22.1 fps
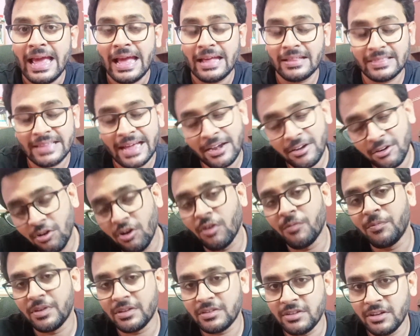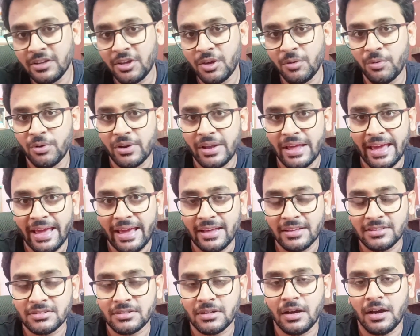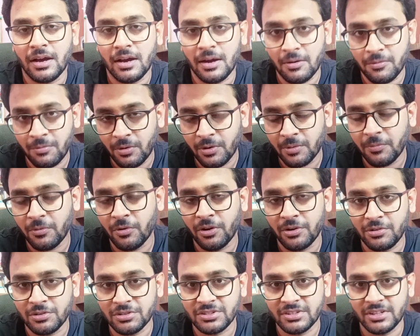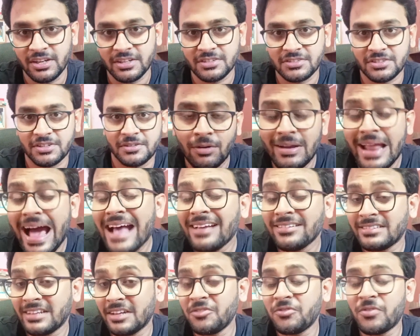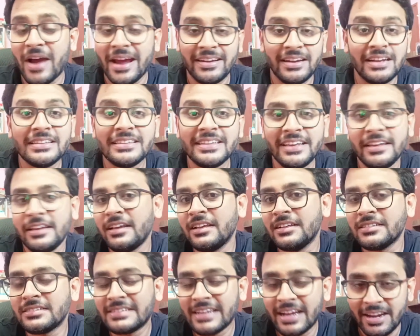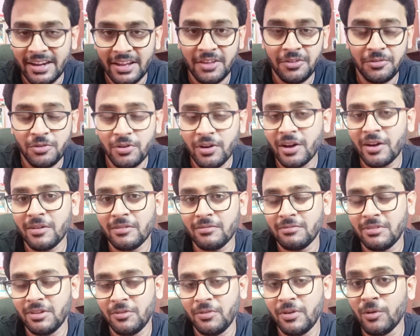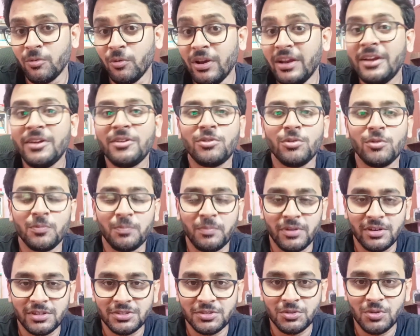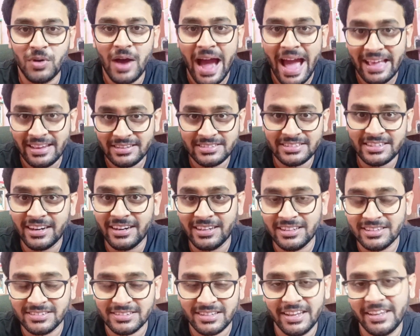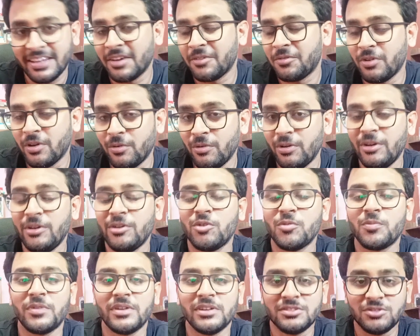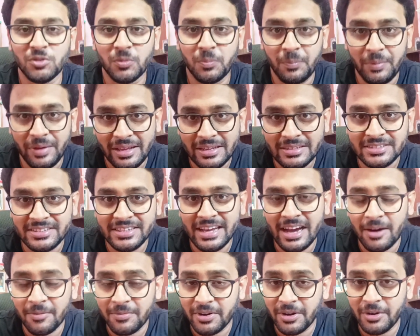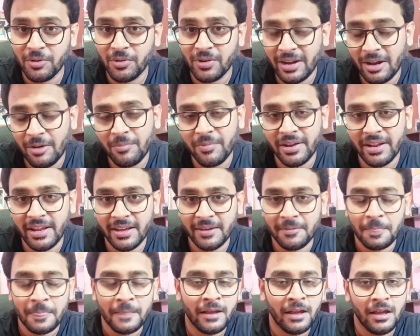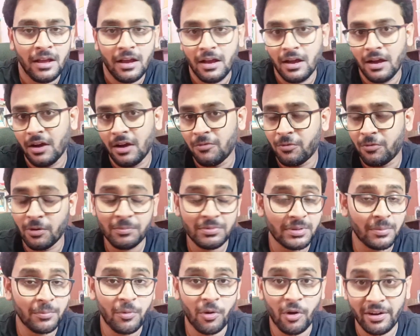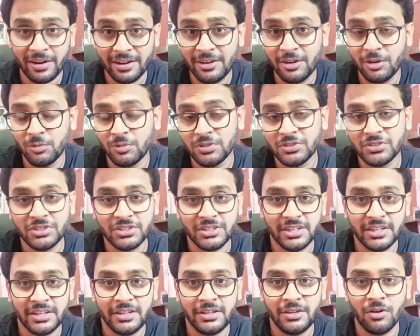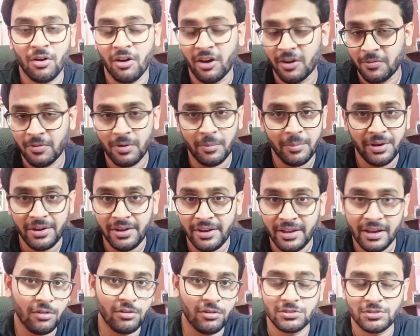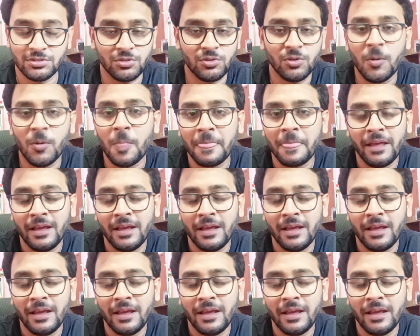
and that will obviously give you an edge uh, for for your selection now last and final thing is that if you are if you're willing to pursue higher studies like if you're willing to pursue phd after your mtech uh, from some foreign university or from india also